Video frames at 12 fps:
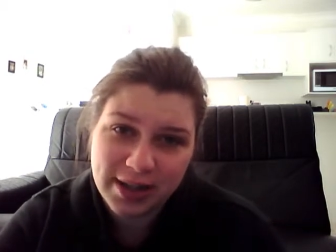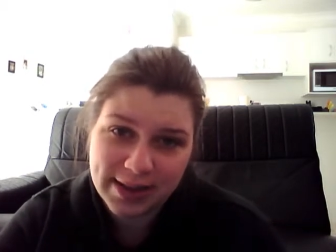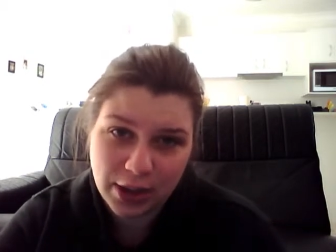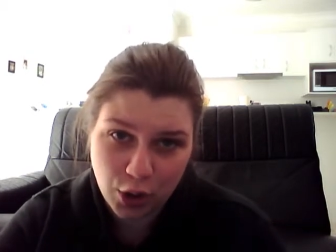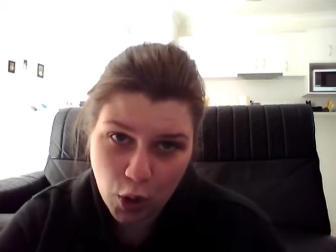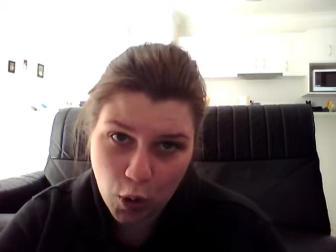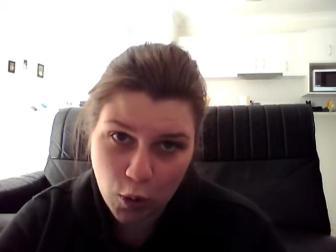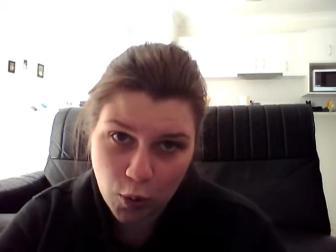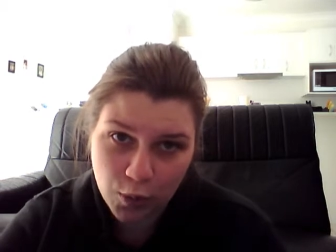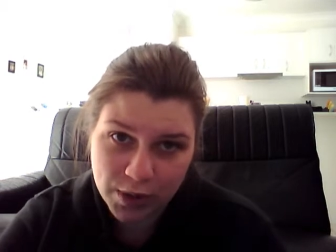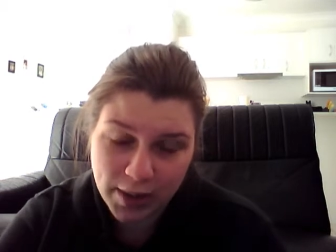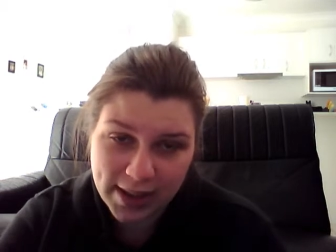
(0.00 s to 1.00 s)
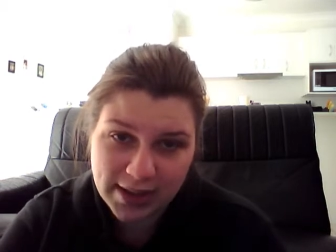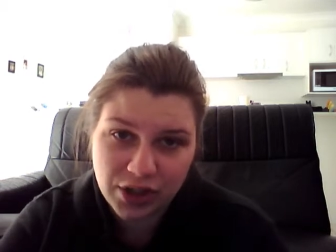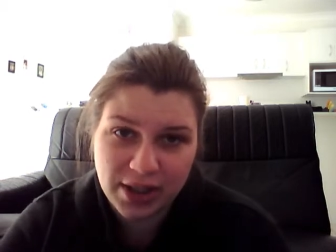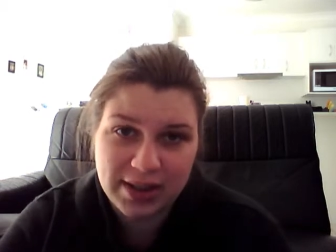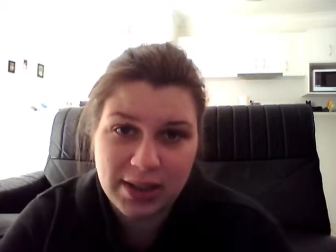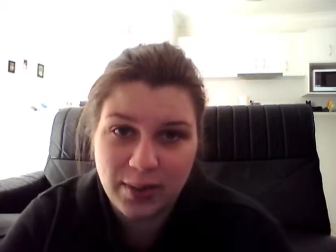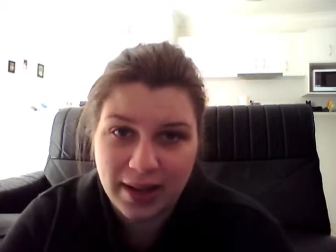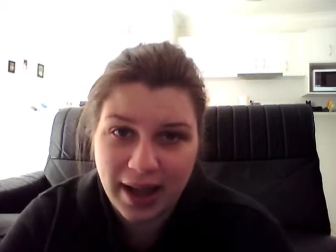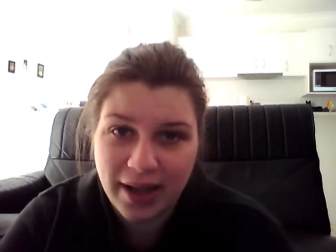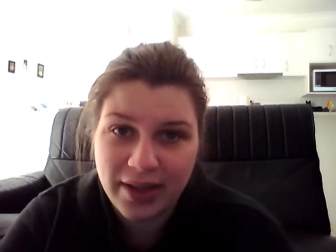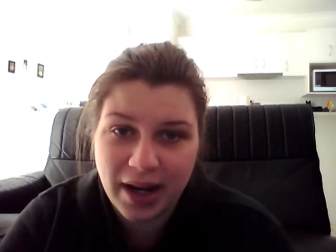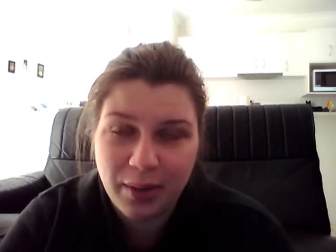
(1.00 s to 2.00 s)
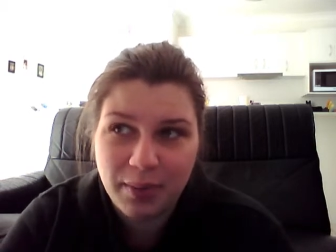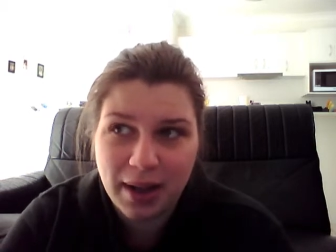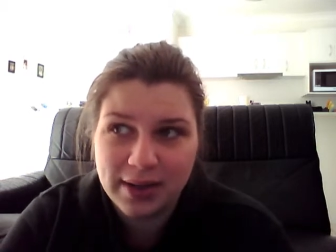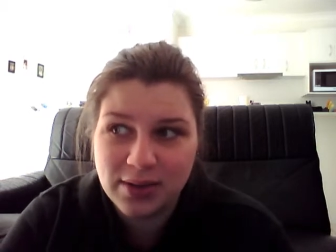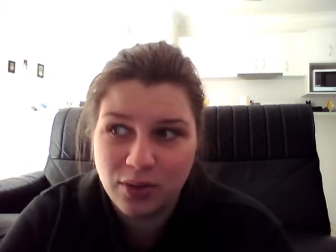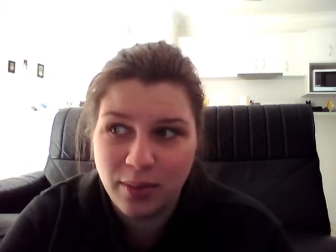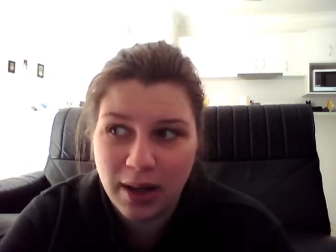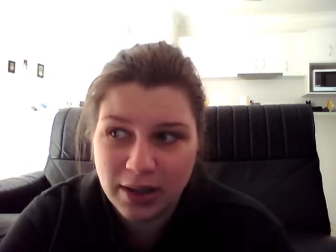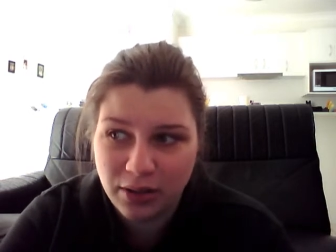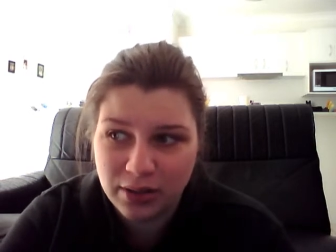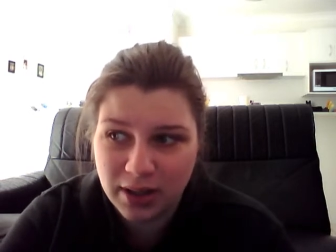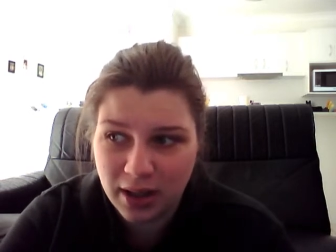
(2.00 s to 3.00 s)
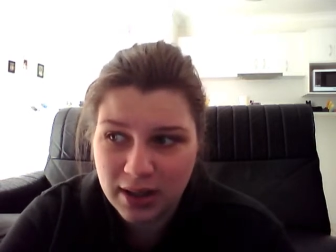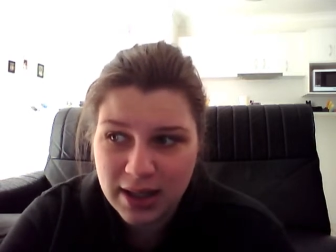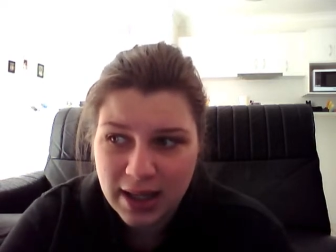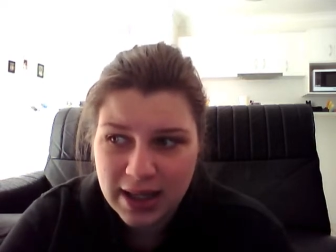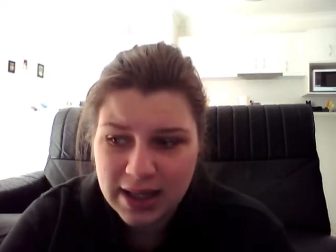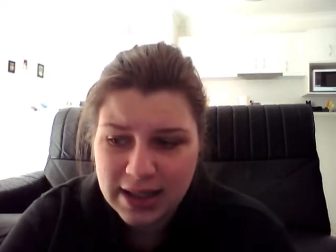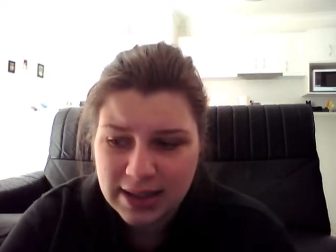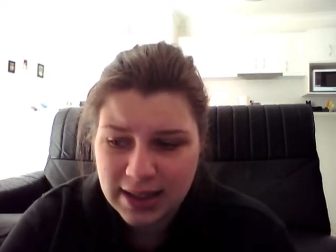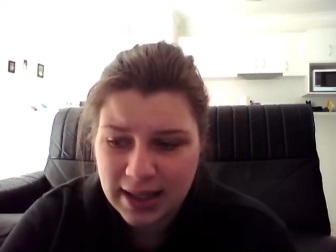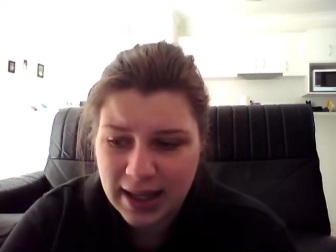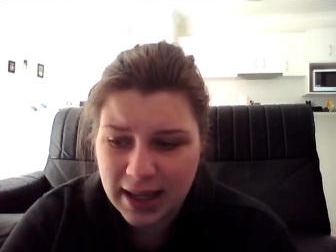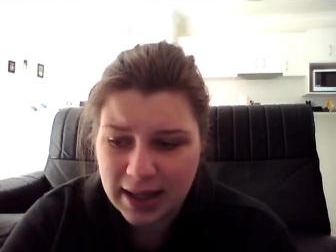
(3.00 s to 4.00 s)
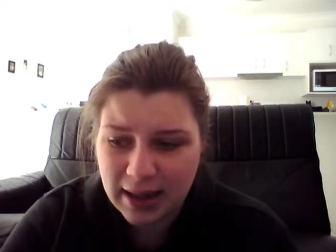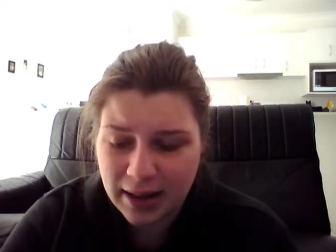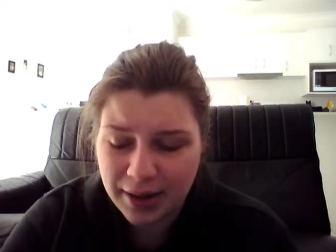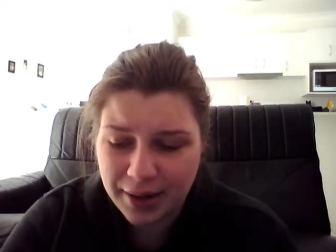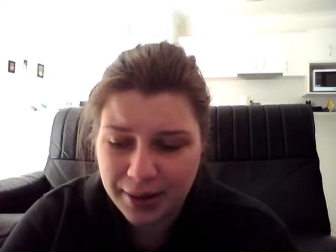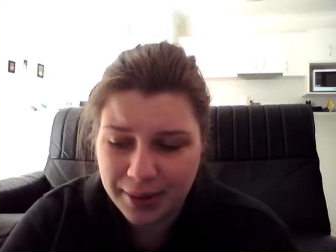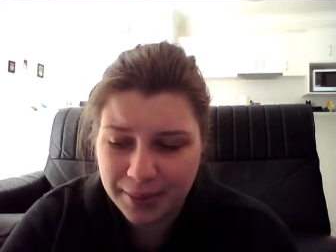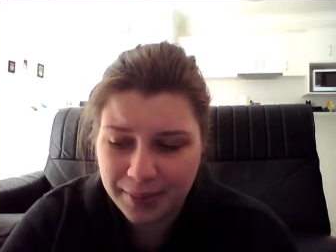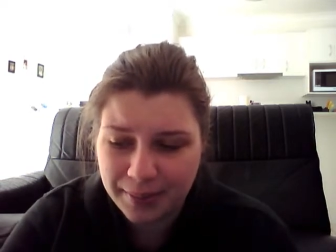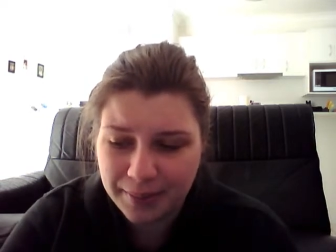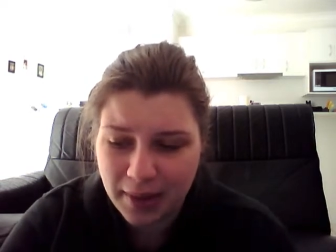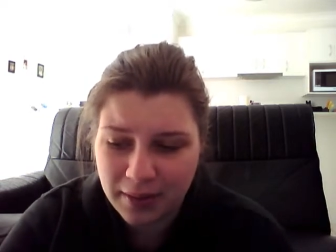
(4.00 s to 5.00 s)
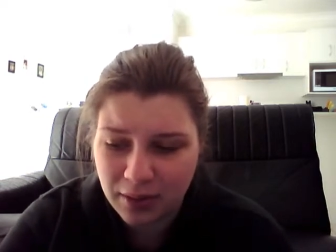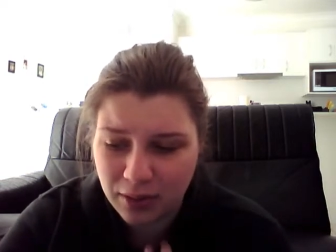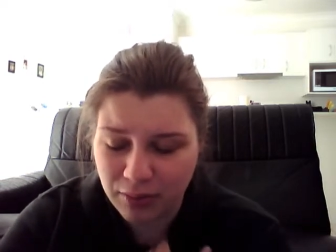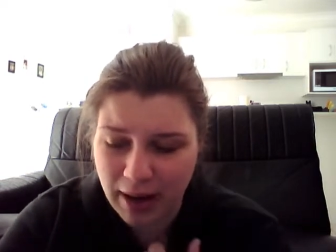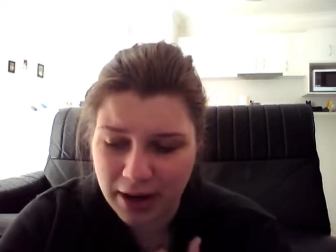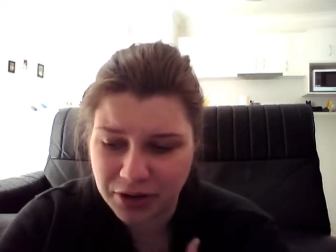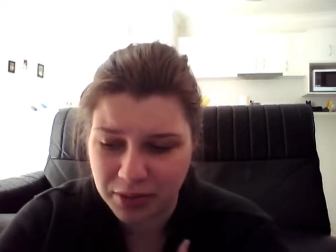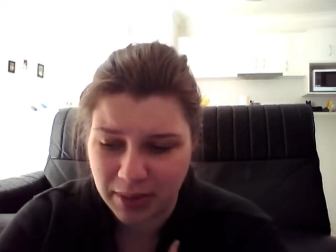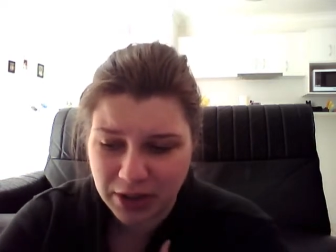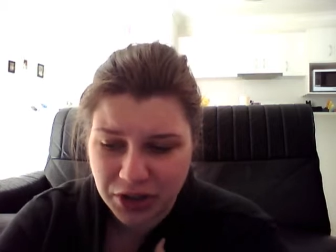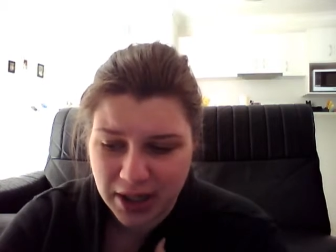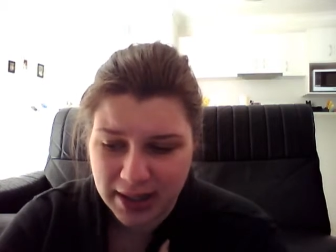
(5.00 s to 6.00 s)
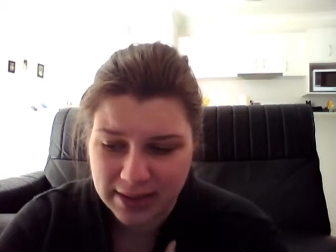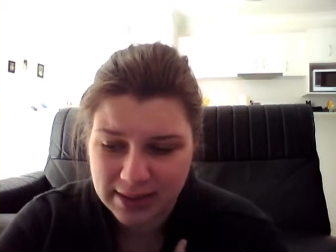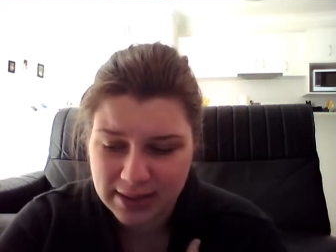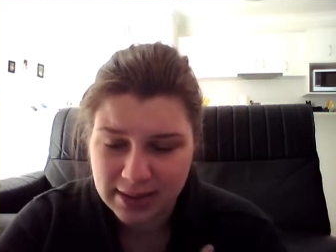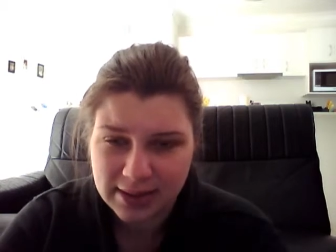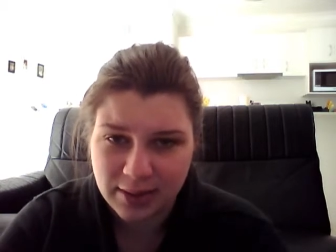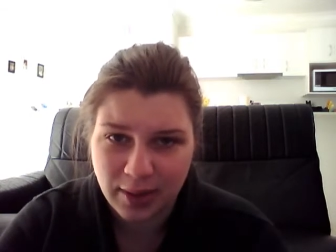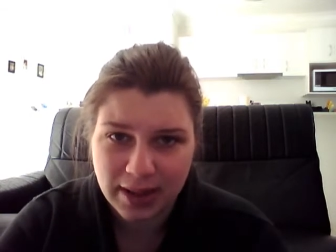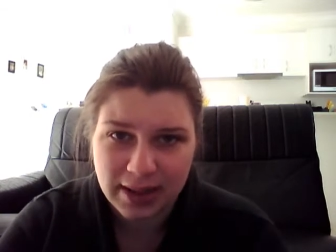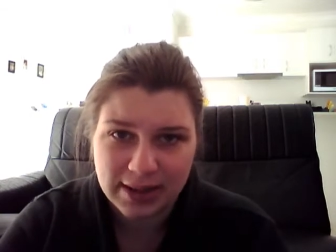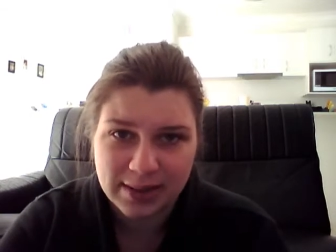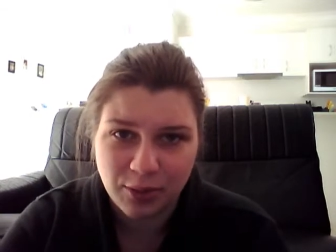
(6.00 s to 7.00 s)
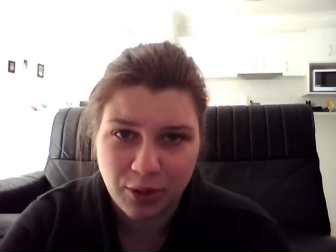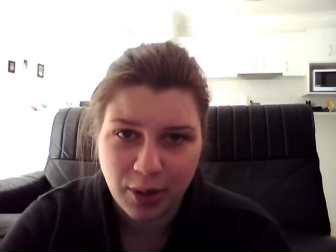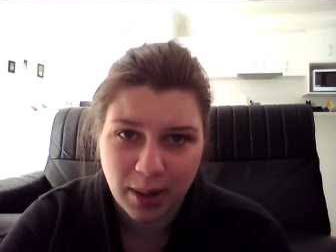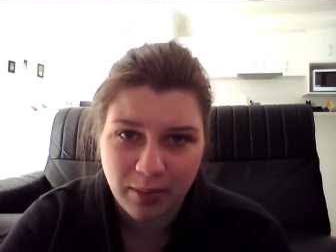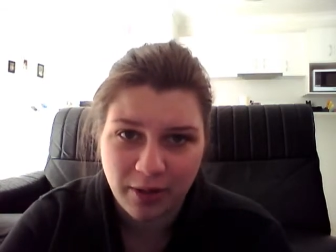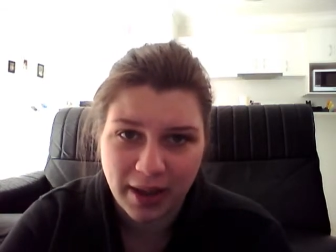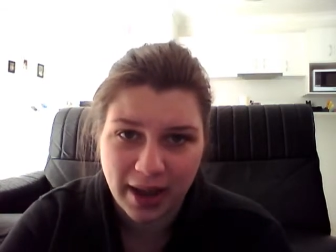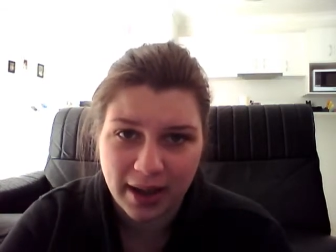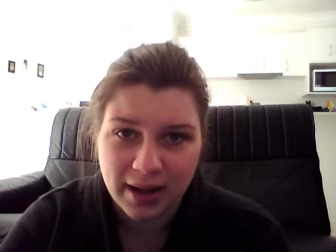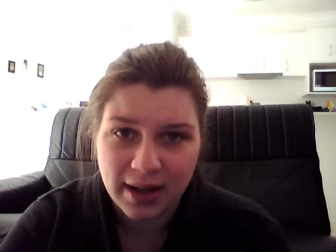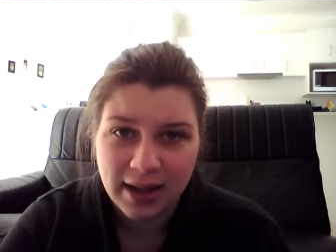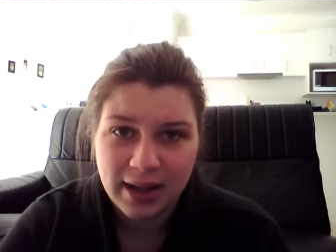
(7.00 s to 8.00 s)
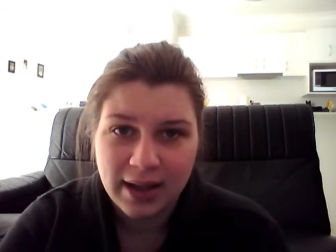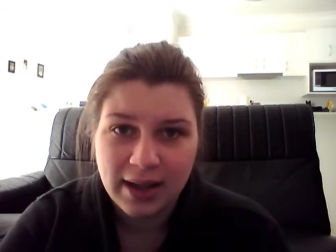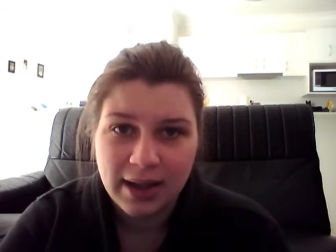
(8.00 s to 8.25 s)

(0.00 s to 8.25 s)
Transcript: I said no, so he suggested doing that. And then I went back and saw my doctor to get, um, I've got a rash on my chest, so I needed some cream for that.